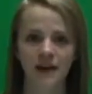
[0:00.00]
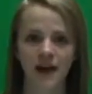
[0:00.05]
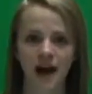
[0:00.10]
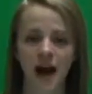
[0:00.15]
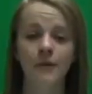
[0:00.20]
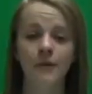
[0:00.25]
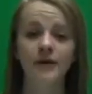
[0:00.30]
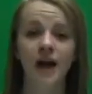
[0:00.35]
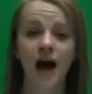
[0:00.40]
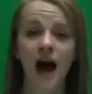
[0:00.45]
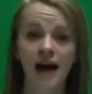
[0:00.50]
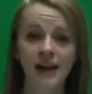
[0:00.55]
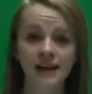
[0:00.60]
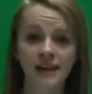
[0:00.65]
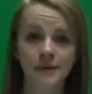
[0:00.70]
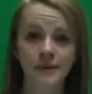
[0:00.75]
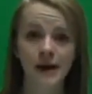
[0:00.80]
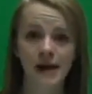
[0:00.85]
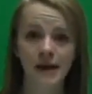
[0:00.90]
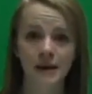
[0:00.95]
I would
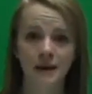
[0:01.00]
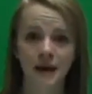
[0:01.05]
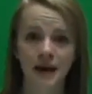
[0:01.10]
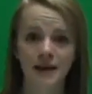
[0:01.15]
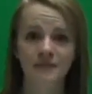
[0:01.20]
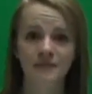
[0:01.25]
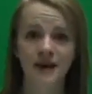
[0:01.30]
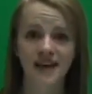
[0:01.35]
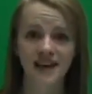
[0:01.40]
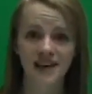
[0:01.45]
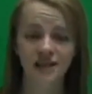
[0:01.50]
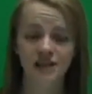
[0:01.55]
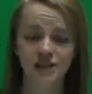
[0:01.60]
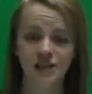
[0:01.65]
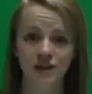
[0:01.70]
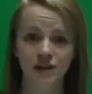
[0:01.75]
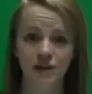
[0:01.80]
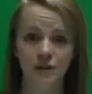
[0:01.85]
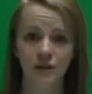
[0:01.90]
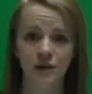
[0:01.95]
highly recommend making
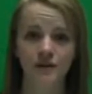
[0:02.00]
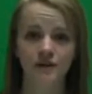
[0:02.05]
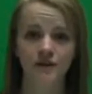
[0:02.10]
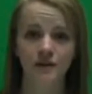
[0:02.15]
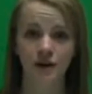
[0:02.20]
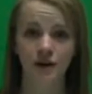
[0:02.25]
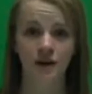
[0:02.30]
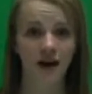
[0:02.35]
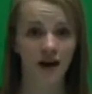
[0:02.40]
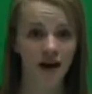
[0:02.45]
sure that one of your